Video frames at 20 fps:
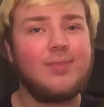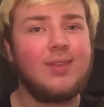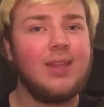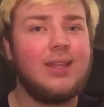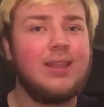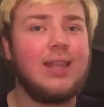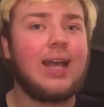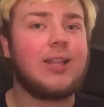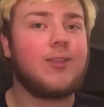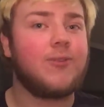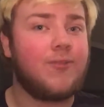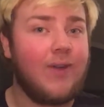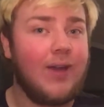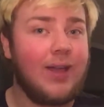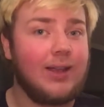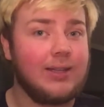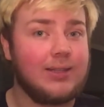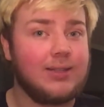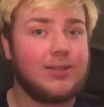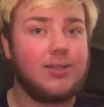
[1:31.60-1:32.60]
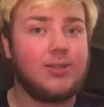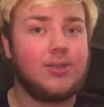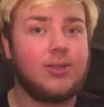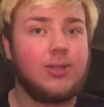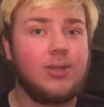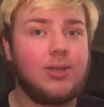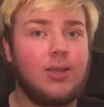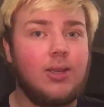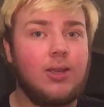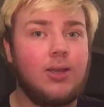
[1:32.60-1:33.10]
not felt
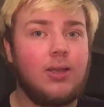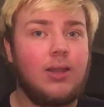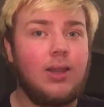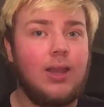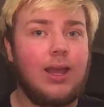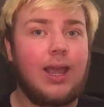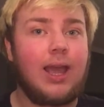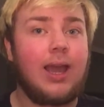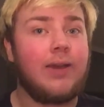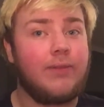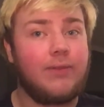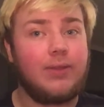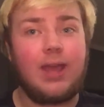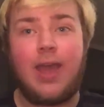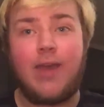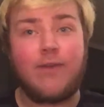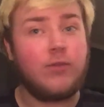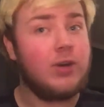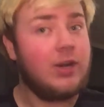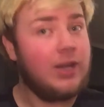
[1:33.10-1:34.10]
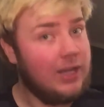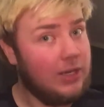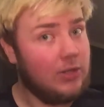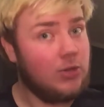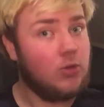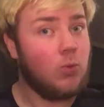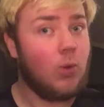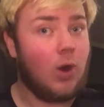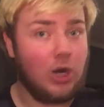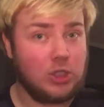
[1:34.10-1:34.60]
like I have ever
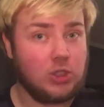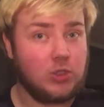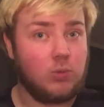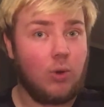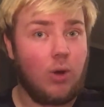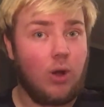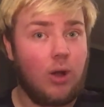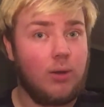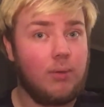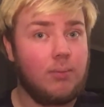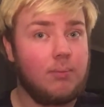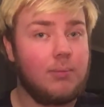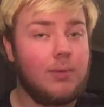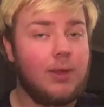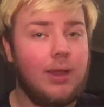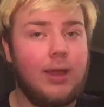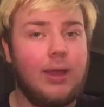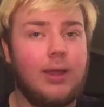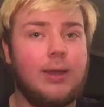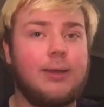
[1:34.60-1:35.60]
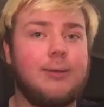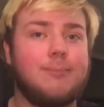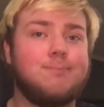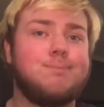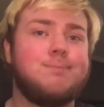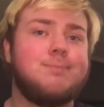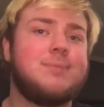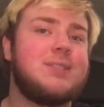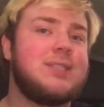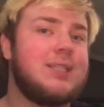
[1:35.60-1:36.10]
needed to watch Raw
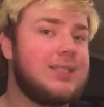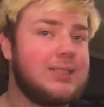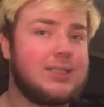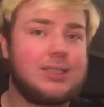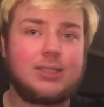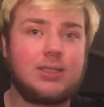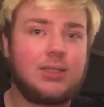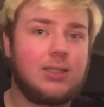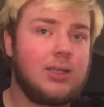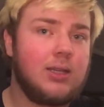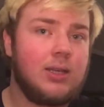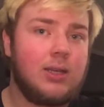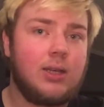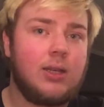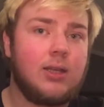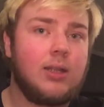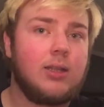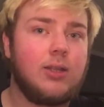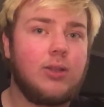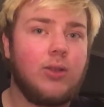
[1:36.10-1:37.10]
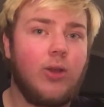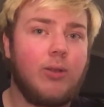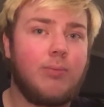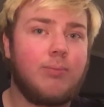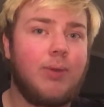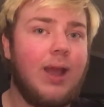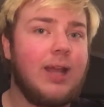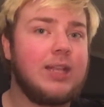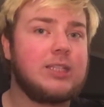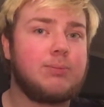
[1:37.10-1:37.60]
since the whole
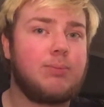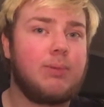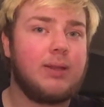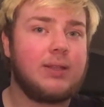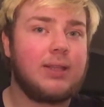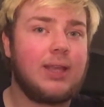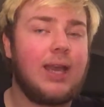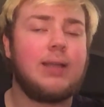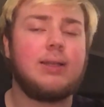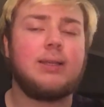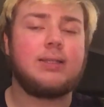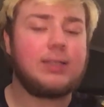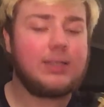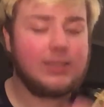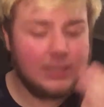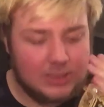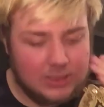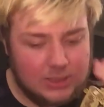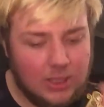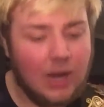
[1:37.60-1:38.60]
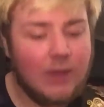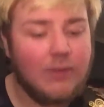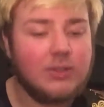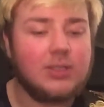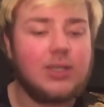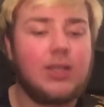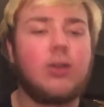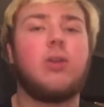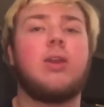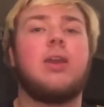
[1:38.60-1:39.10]
brand split. In the start I
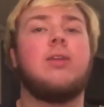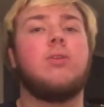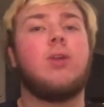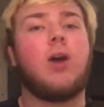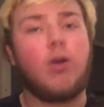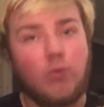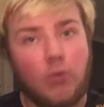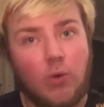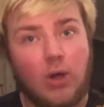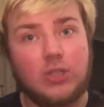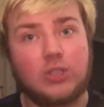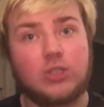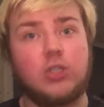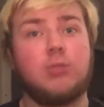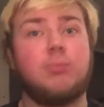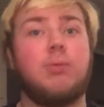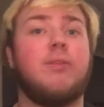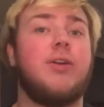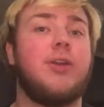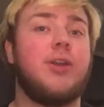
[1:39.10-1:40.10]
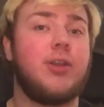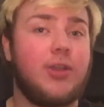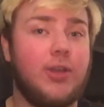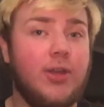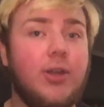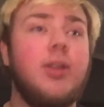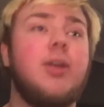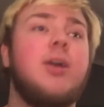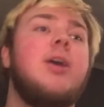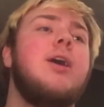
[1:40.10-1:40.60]
was like, okay, now Raw is going to be very good.